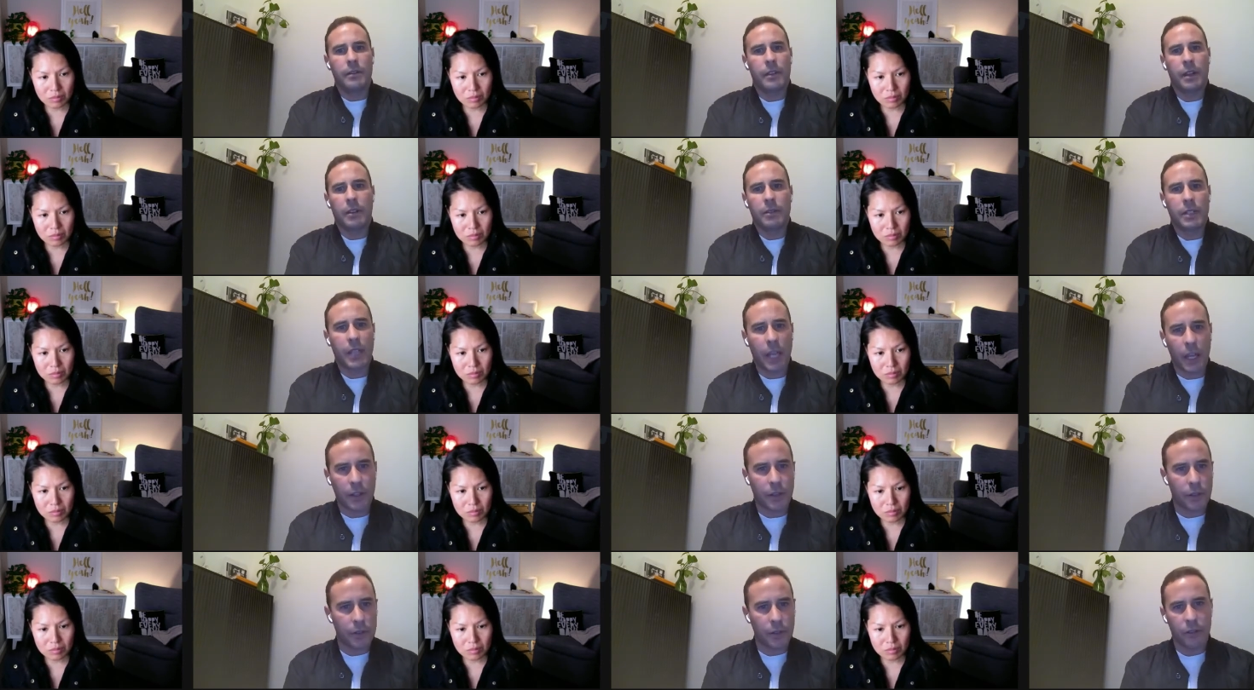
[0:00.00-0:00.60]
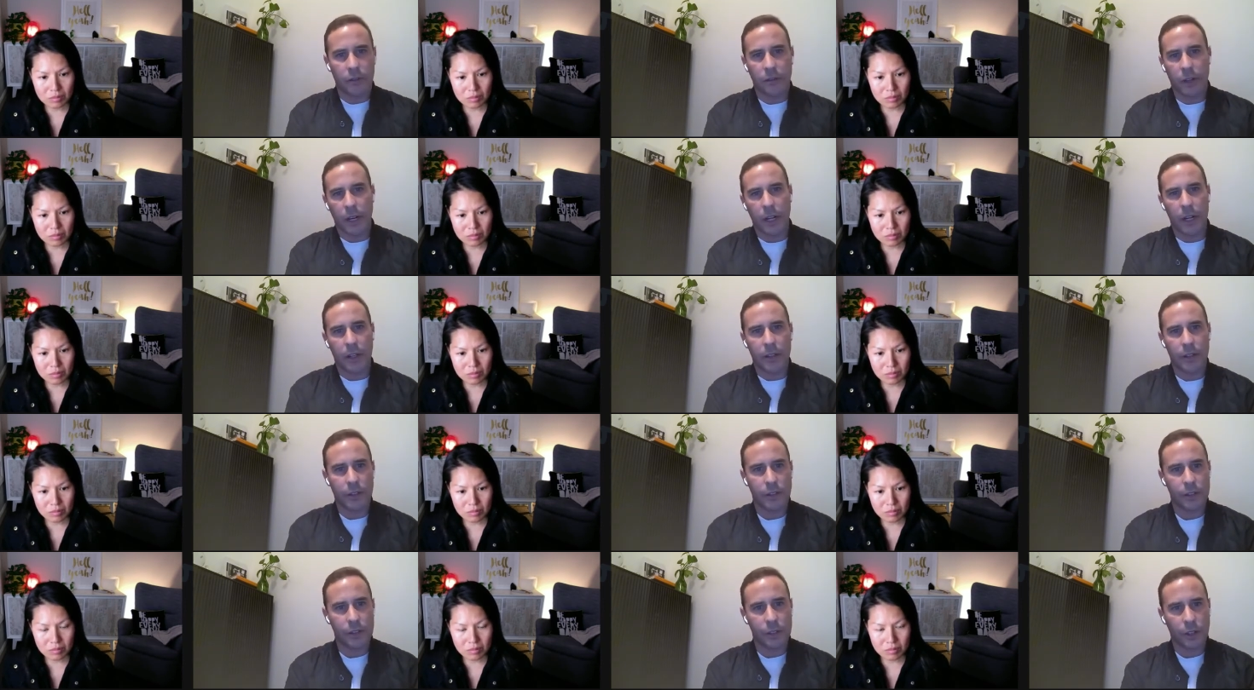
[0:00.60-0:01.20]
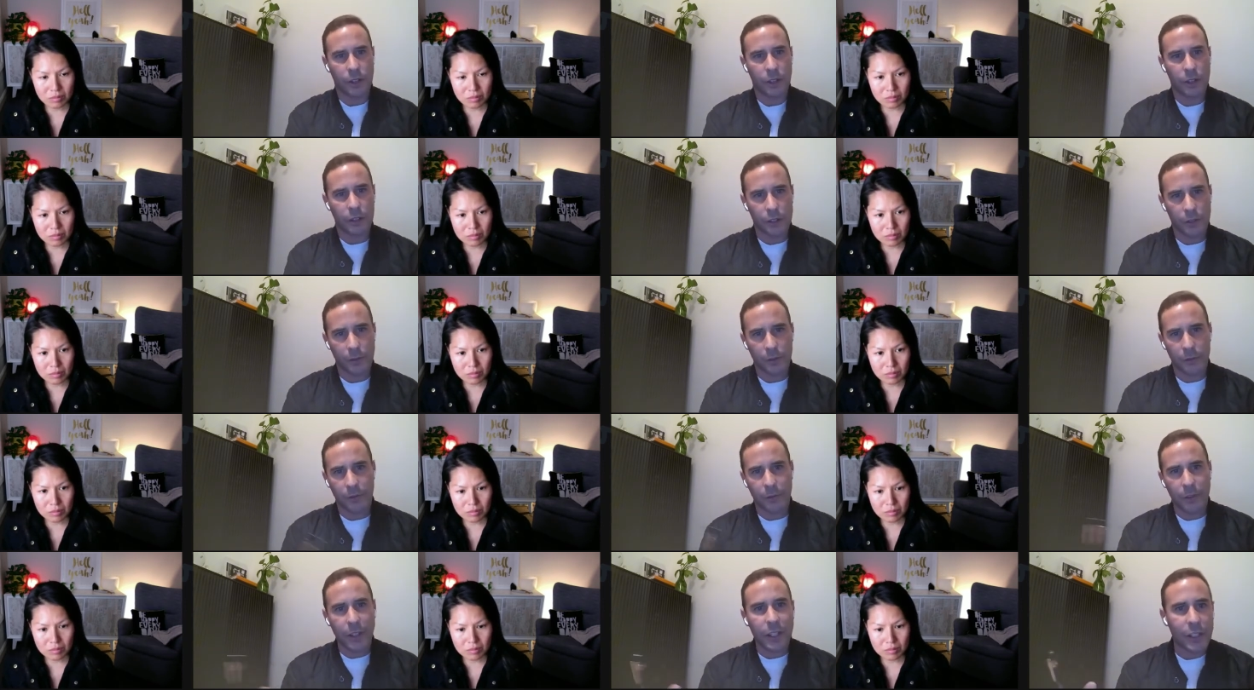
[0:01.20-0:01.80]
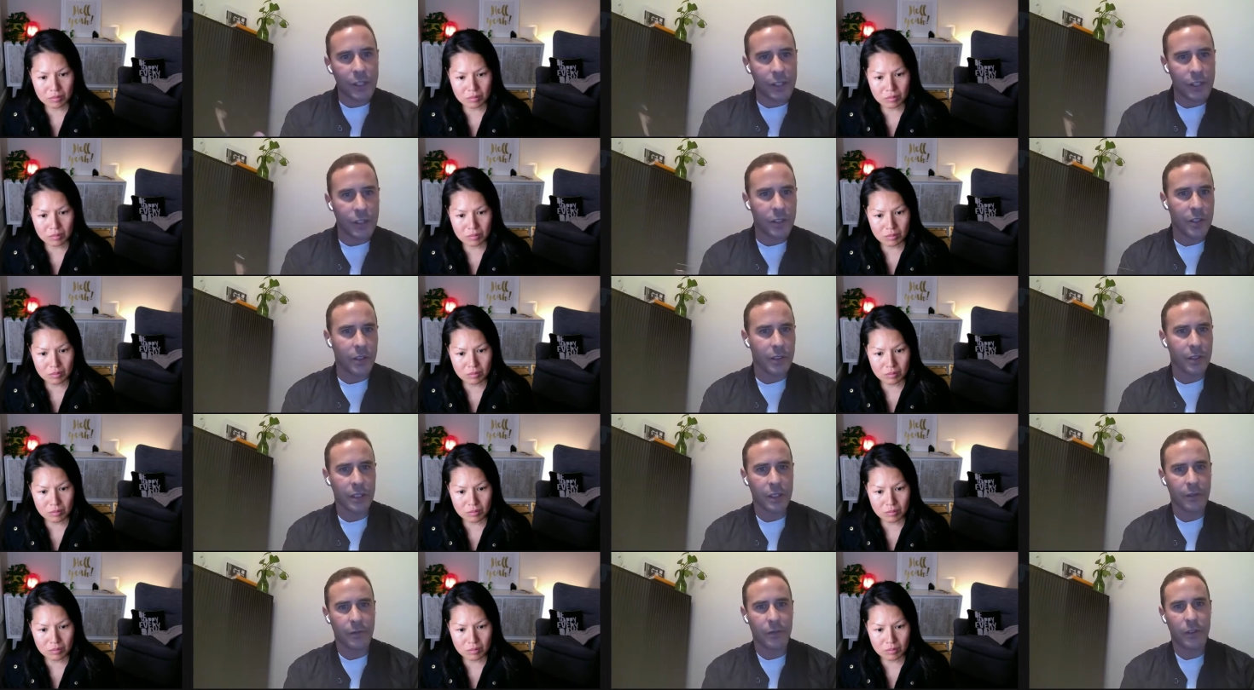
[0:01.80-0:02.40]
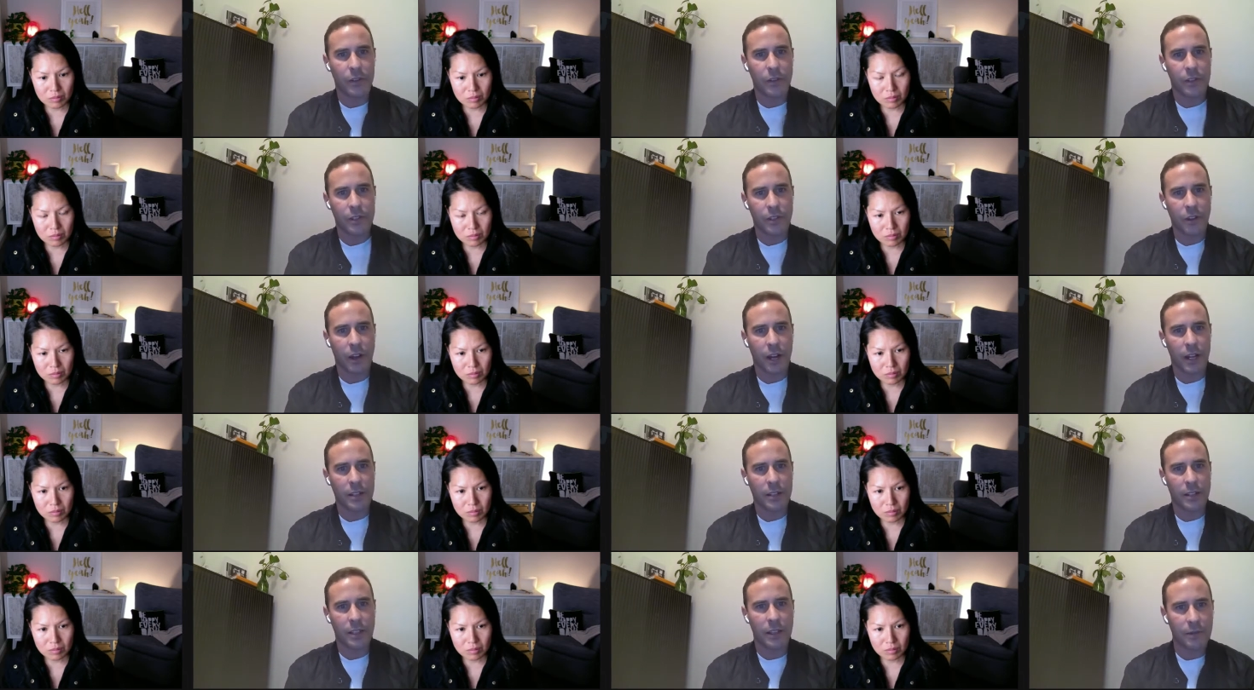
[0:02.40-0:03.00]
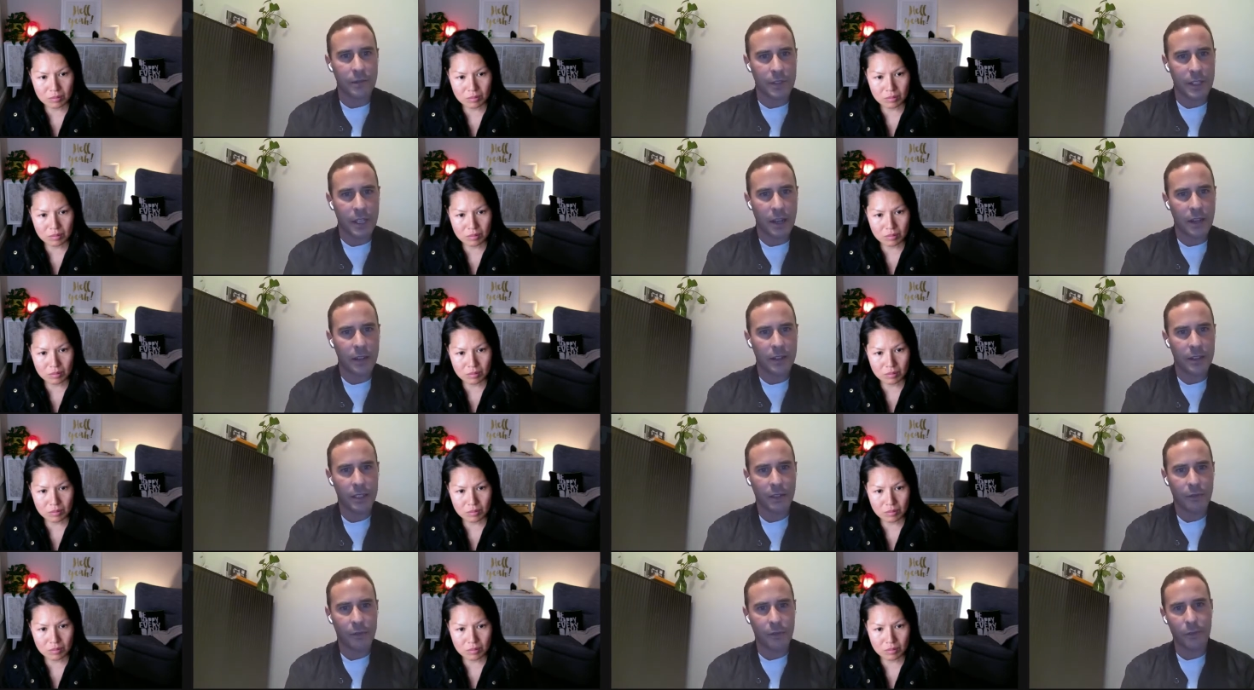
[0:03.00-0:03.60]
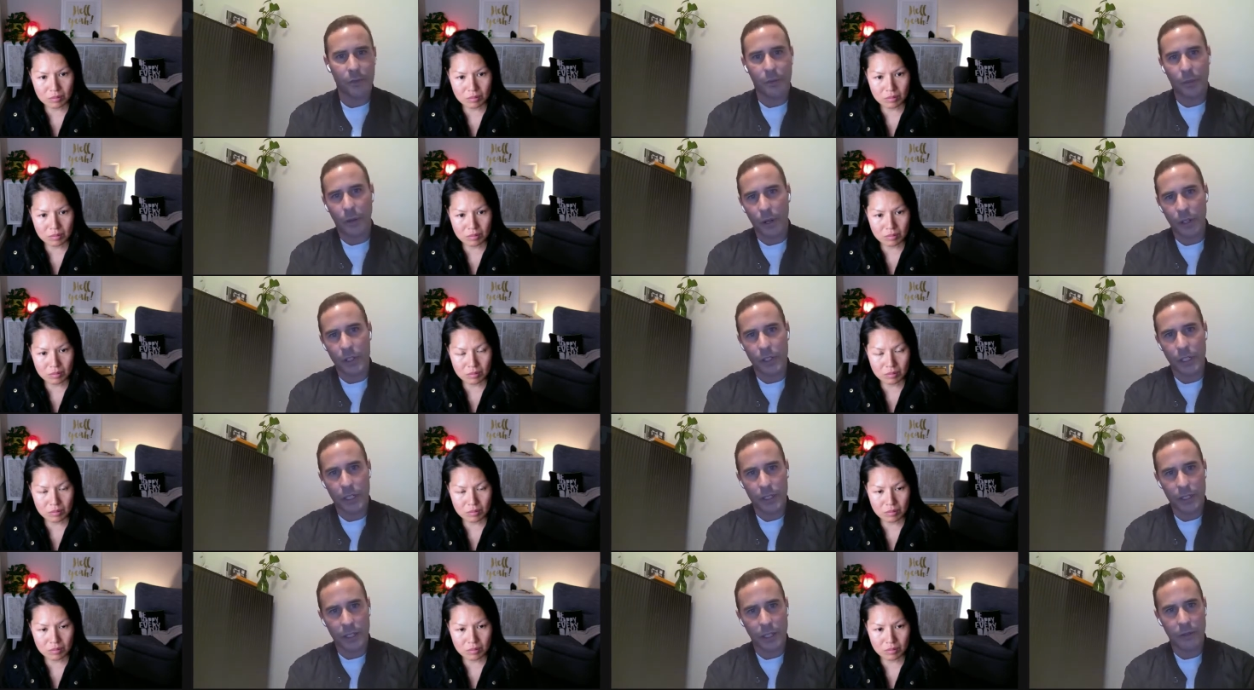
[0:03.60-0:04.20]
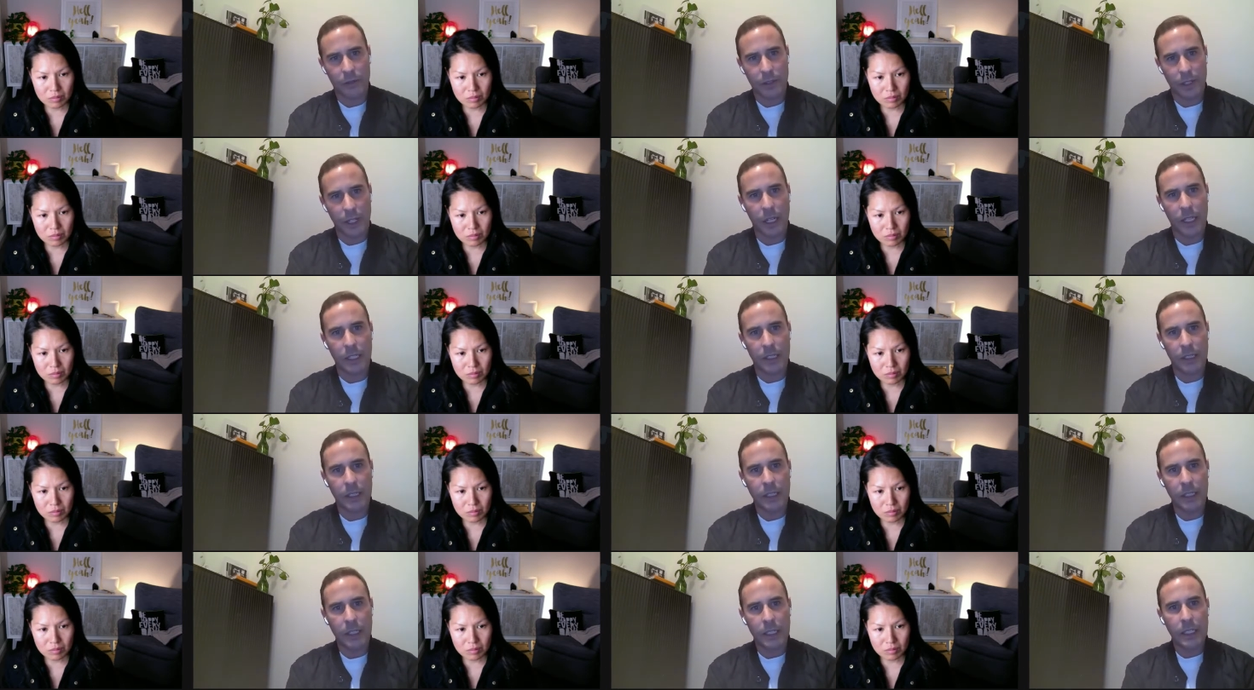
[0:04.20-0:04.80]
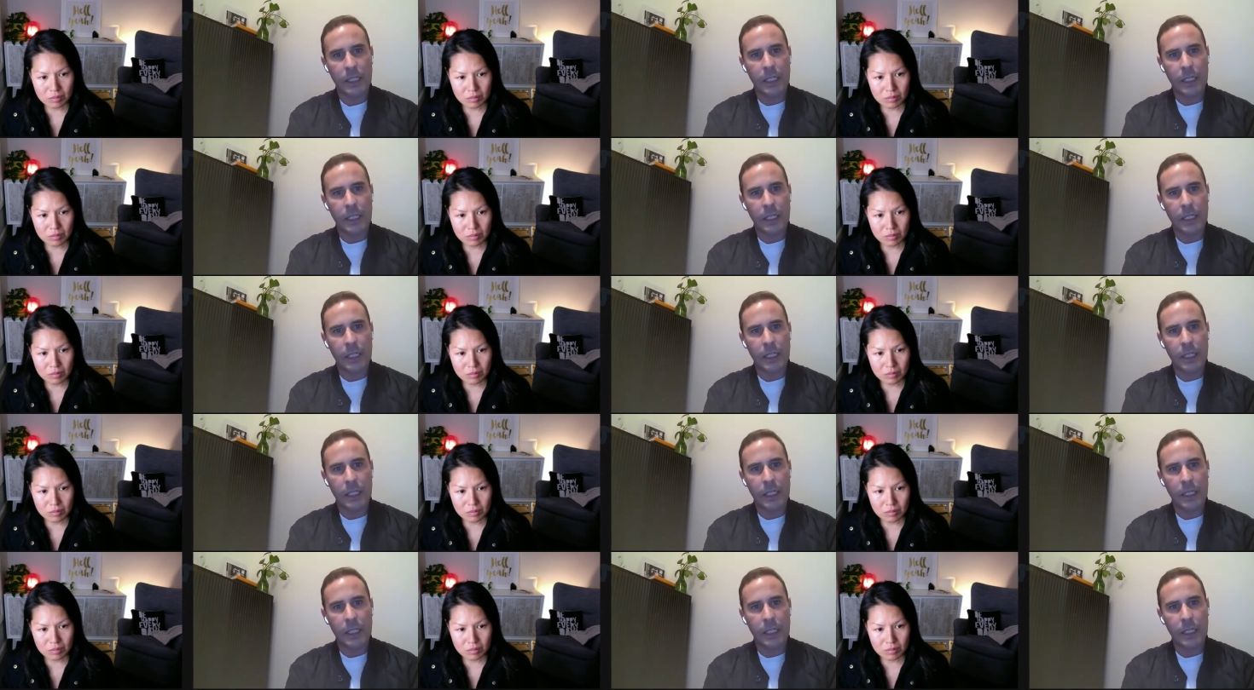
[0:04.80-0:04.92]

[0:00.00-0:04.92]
Speaker 1: they'll take you around and show you some finishes on different sites they've done, different projects they've done,